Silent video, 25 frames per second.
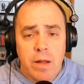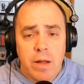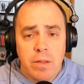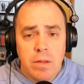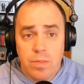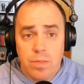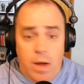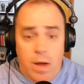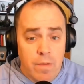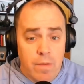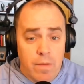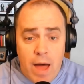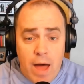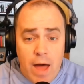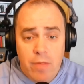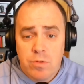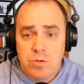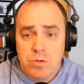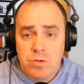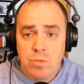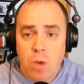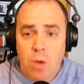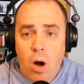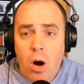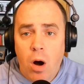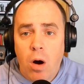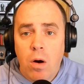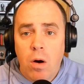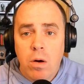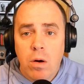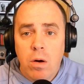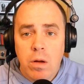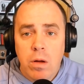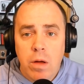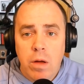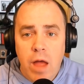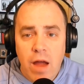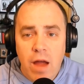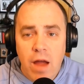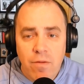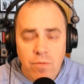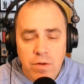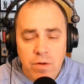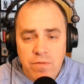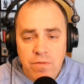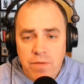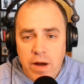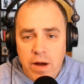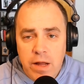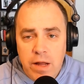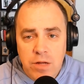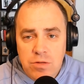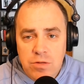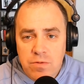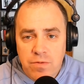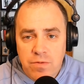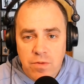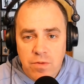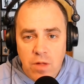neither's wrong. Every financial